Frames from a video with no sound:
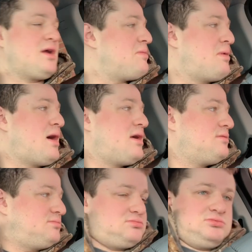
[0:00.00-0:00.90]
could buy
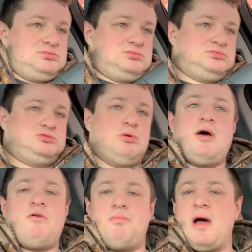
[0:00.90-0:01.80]

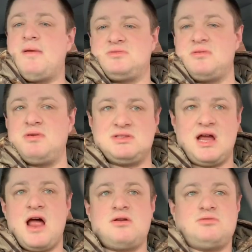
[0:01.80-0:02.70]
twelve pops at
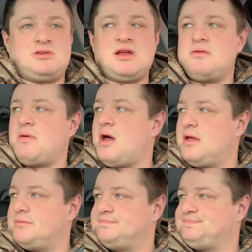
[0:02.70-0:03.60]
McDonald's. I could buy.